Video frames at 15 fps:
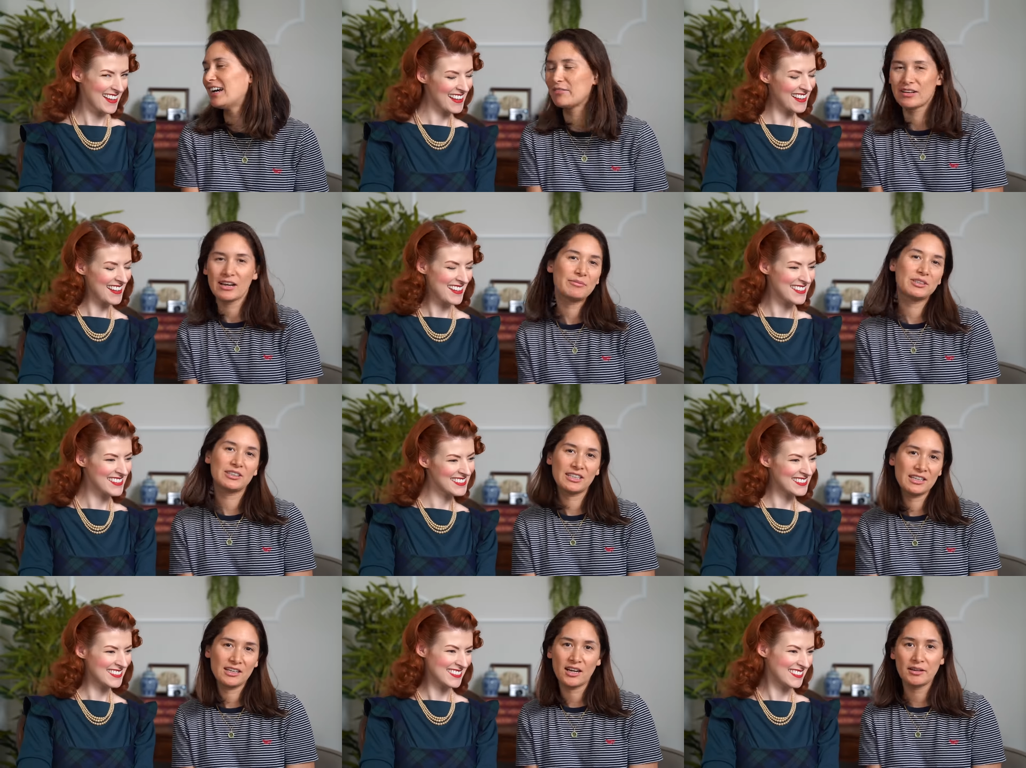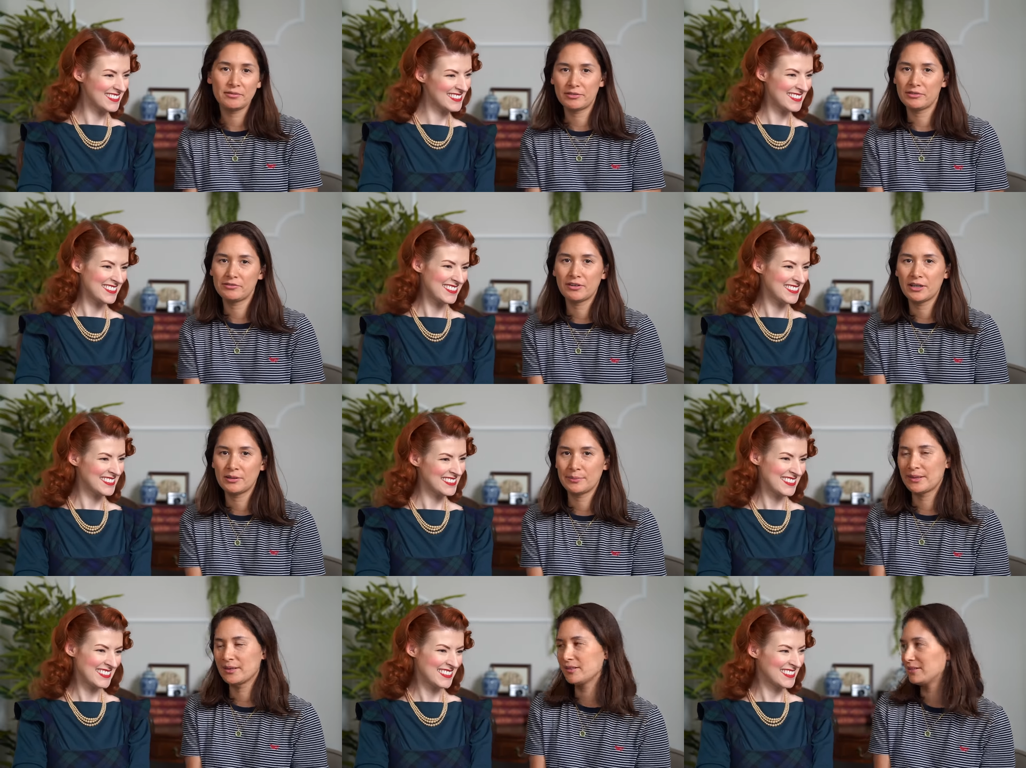Speaker 1: i mean i'm just saying i feel fine
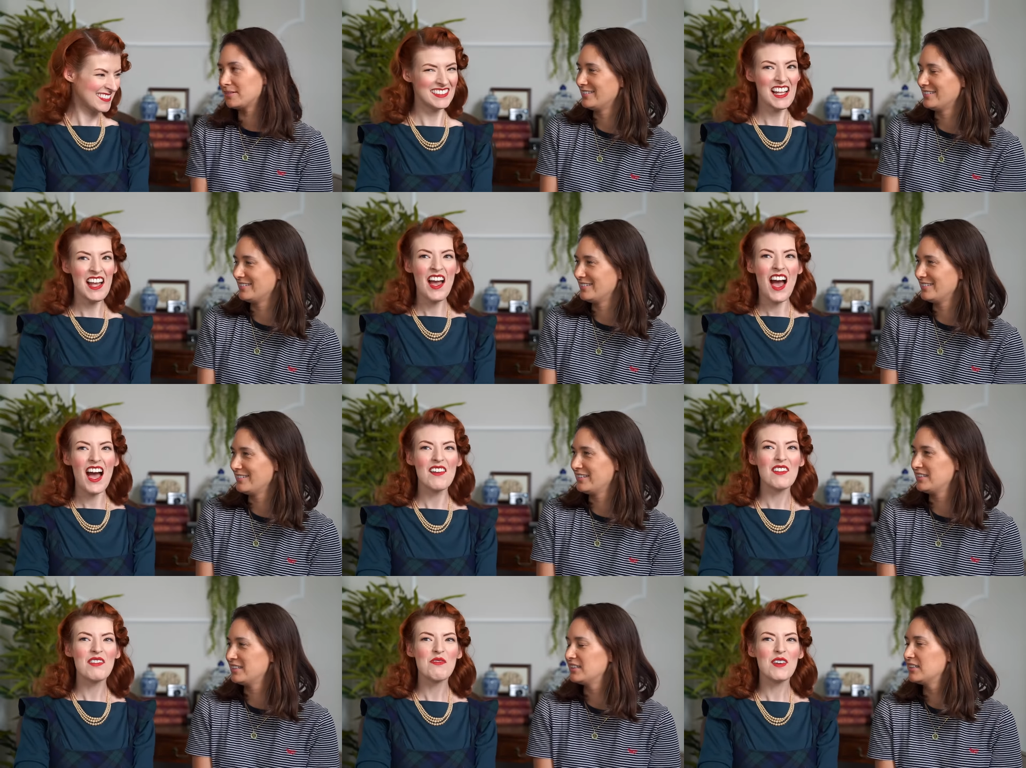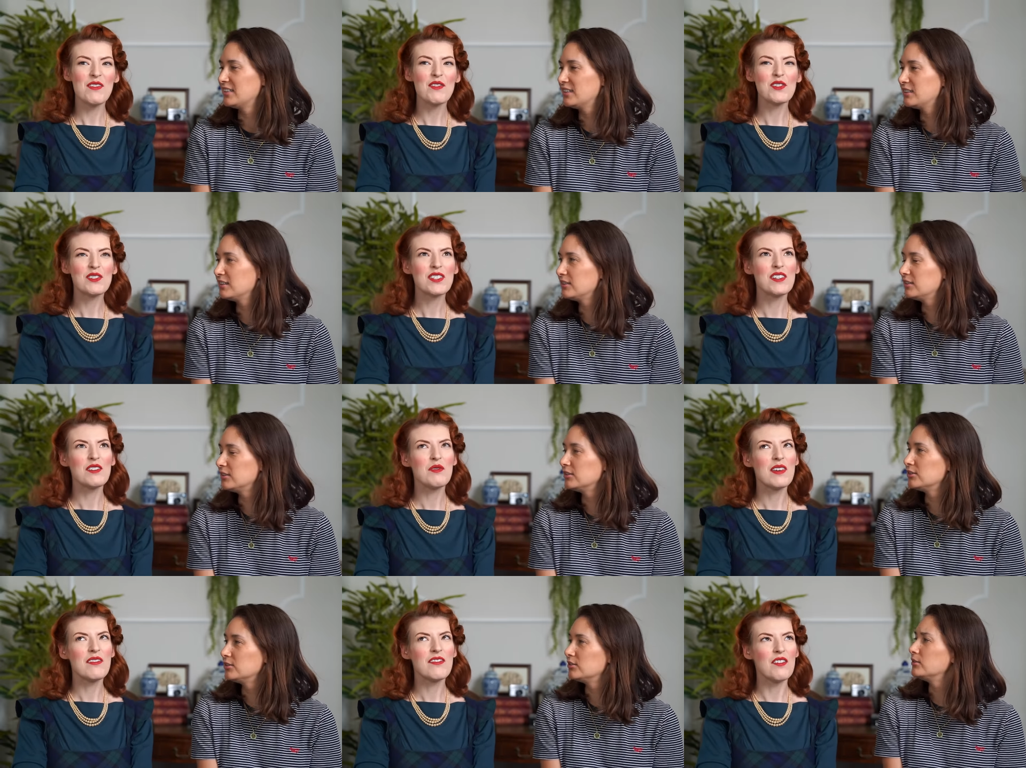about it
Speaker 2: i mean we've also
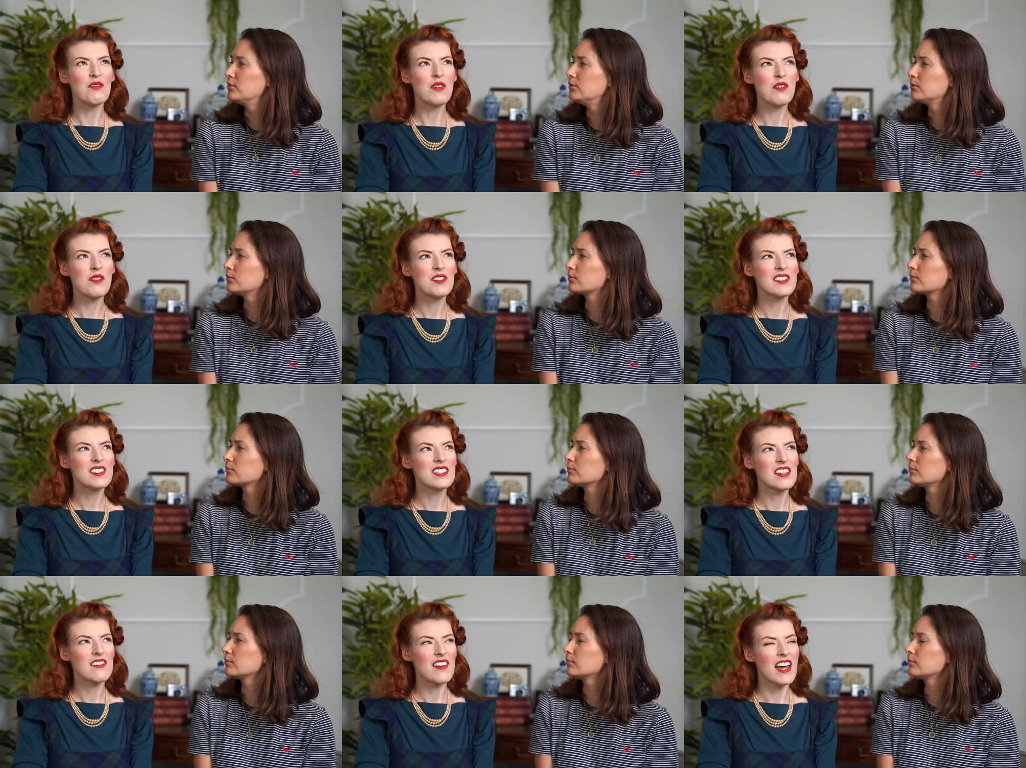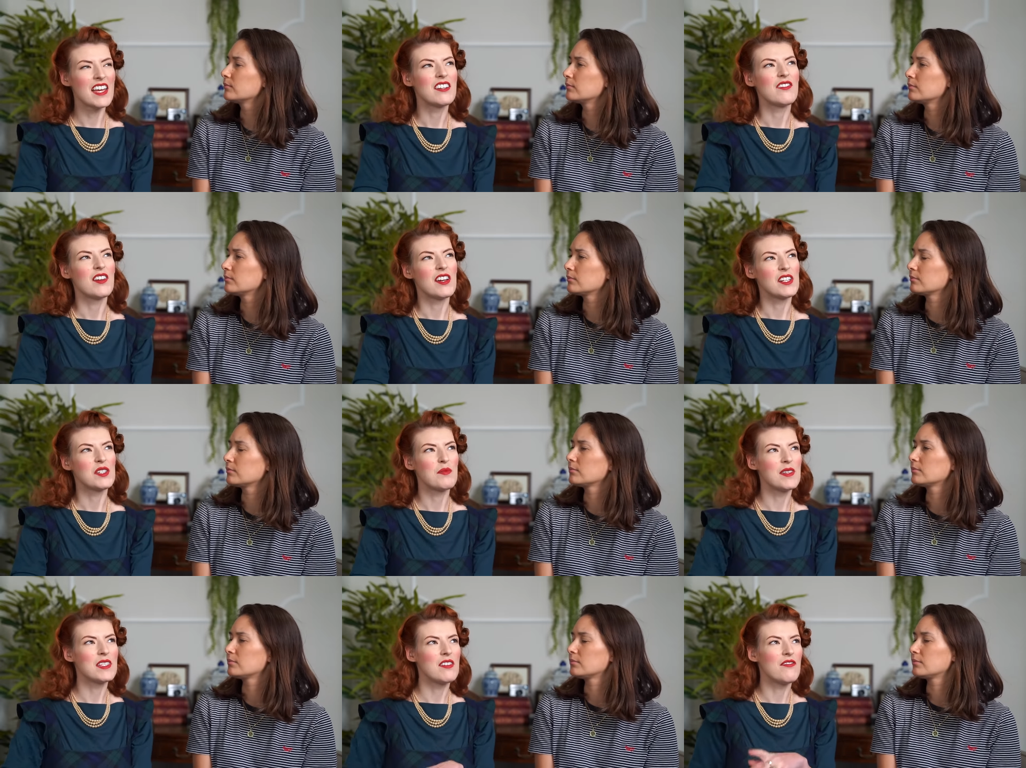we've we always have had a very
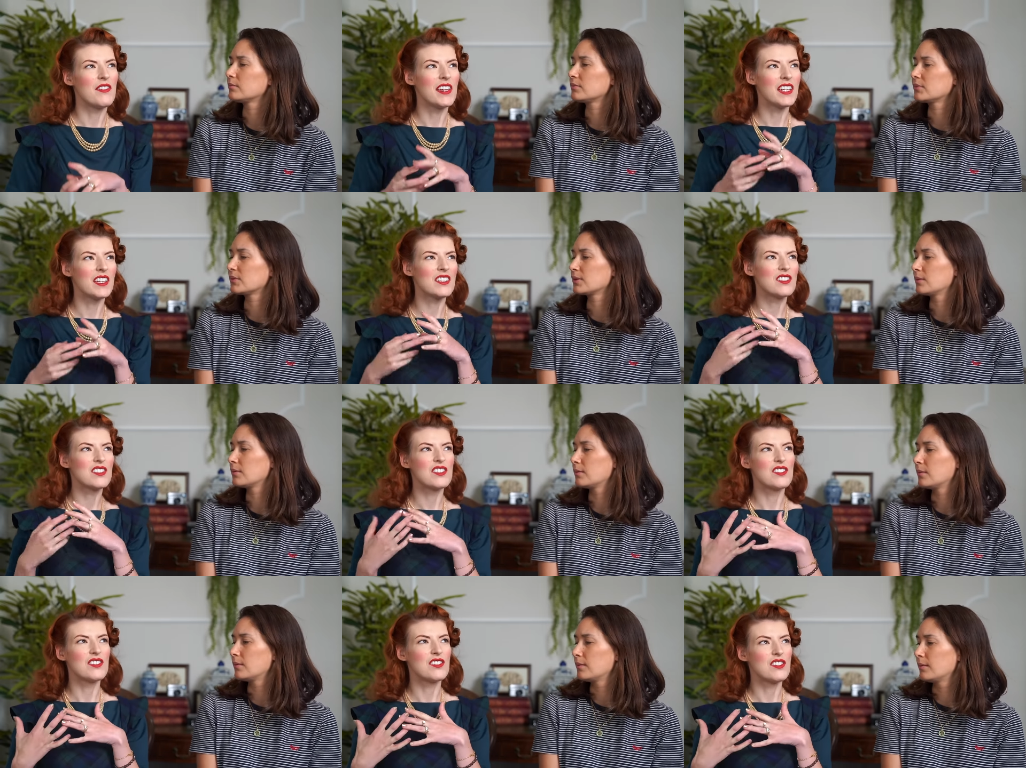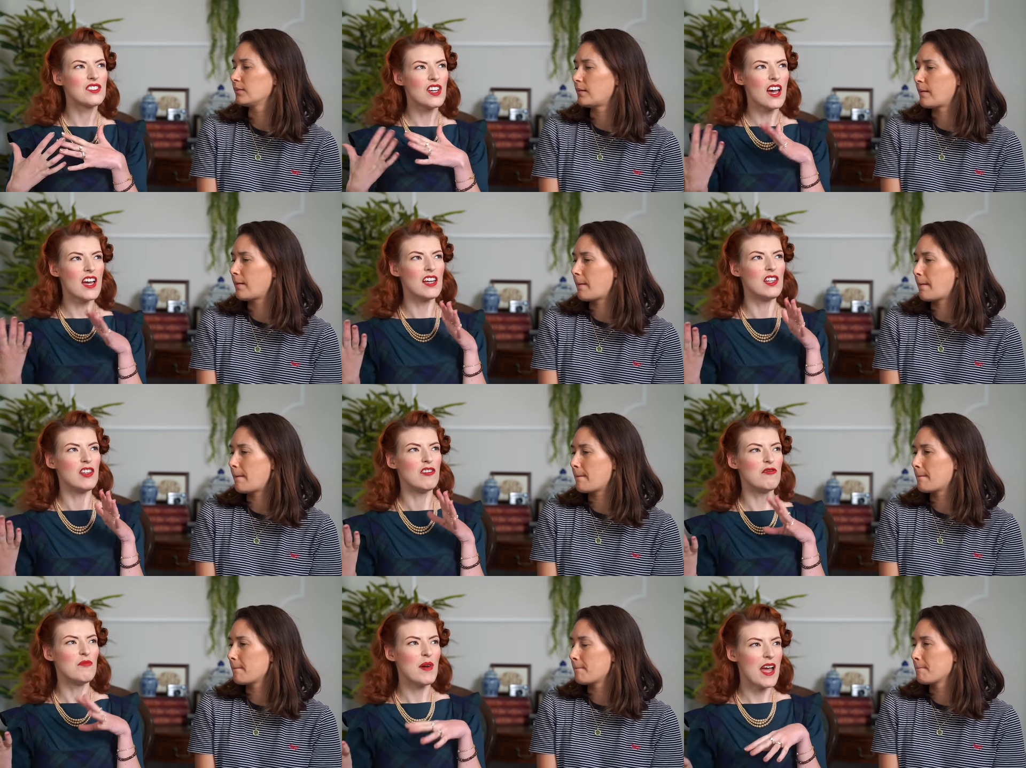specific style
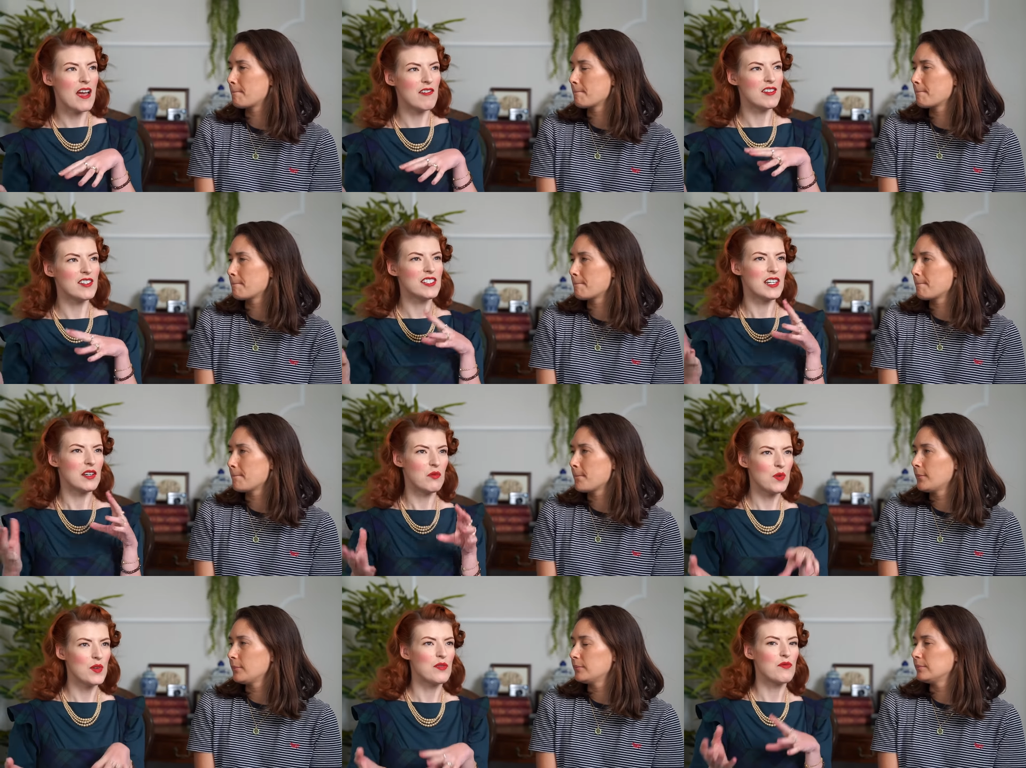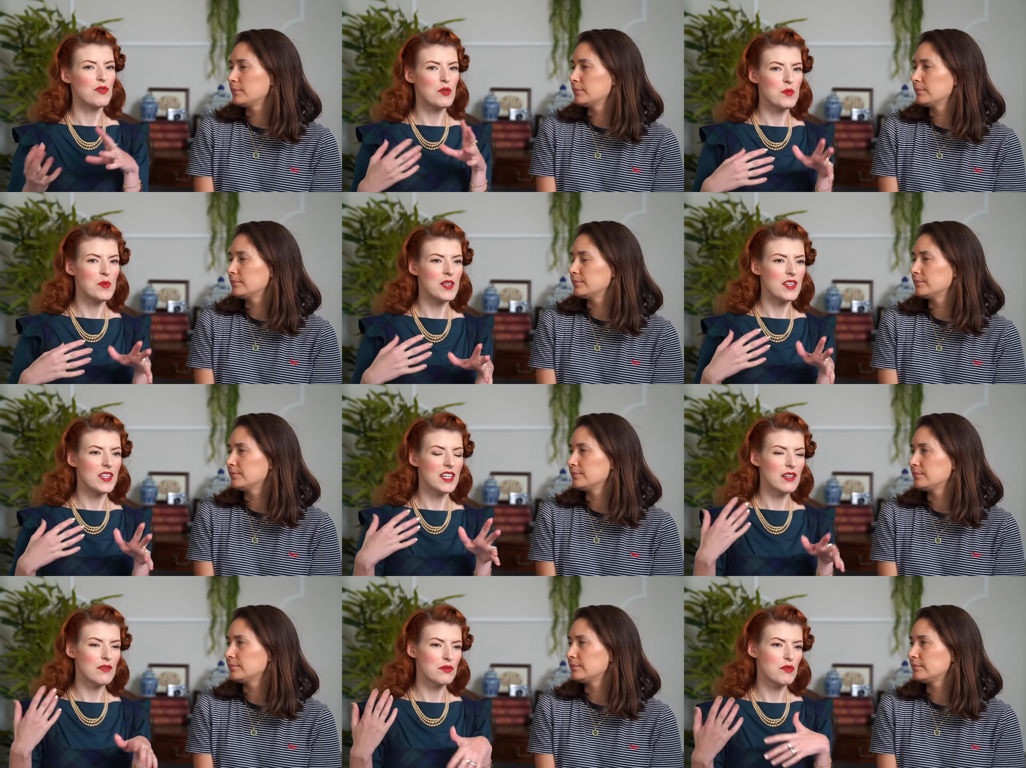of parenting with Rupert
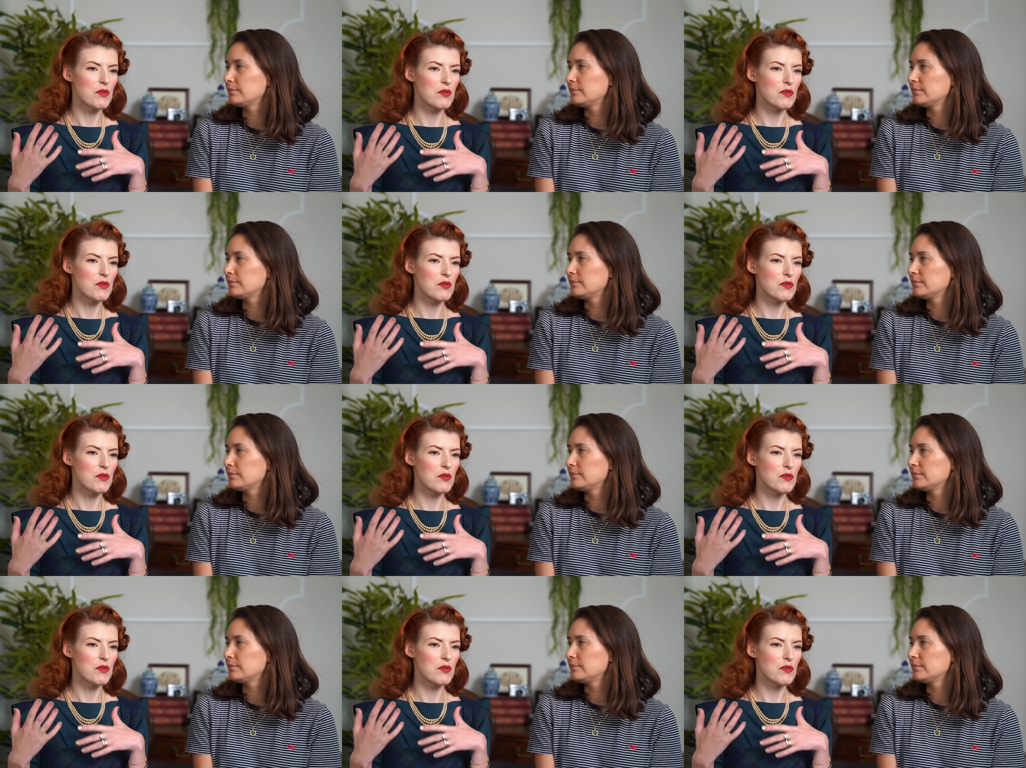that gives